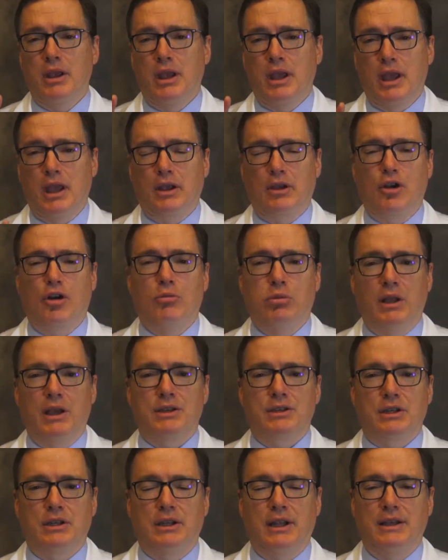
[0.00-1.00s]
and
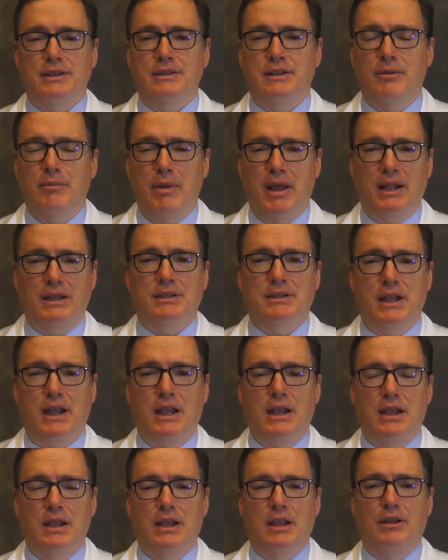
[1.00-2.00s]
coblation as the mainstay
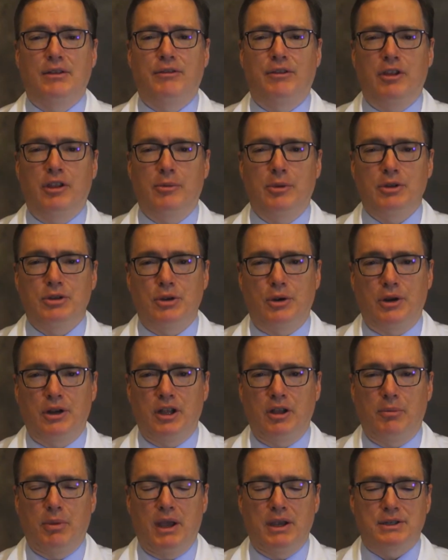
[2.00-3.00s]
for the majority
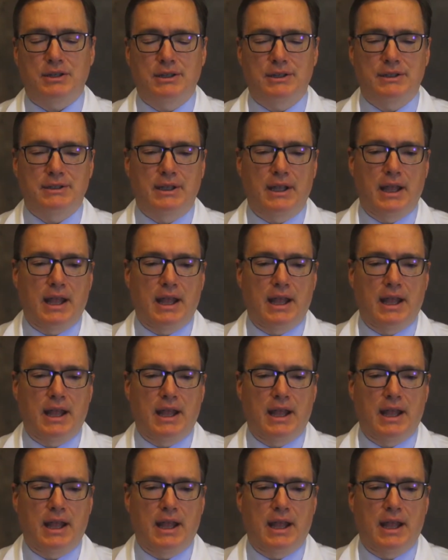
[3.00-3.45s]
of patients.